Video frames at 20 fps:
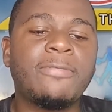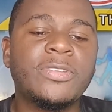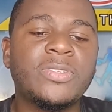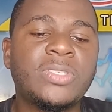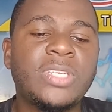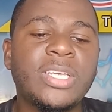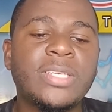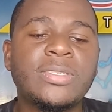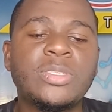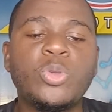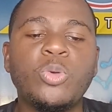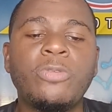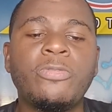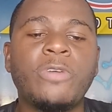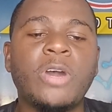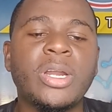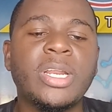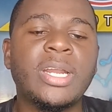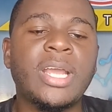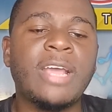for 6,
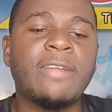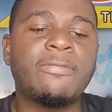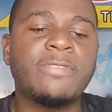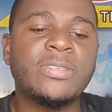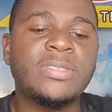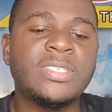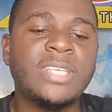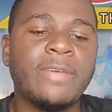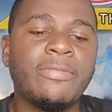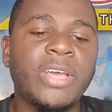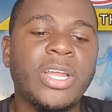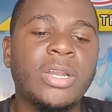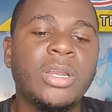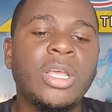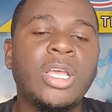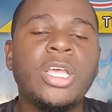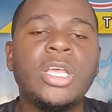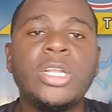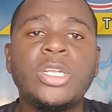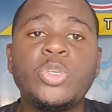249 for 7,